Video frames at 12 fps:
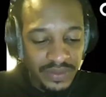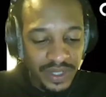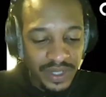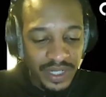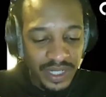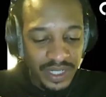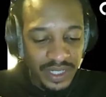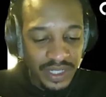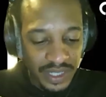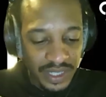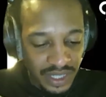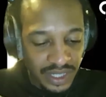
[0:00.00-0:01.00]
We're going to
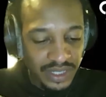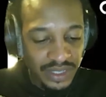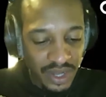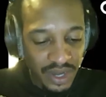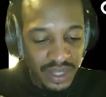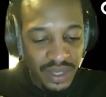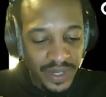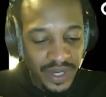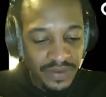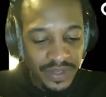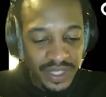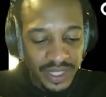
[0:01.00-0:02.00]
it's going to start coming.
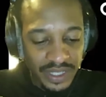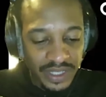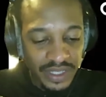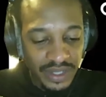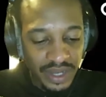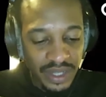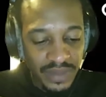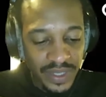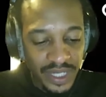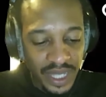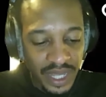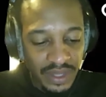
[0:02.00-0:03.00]
Everything's going to start coming
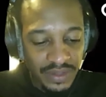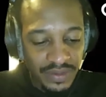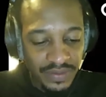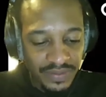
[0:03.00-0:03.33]
together.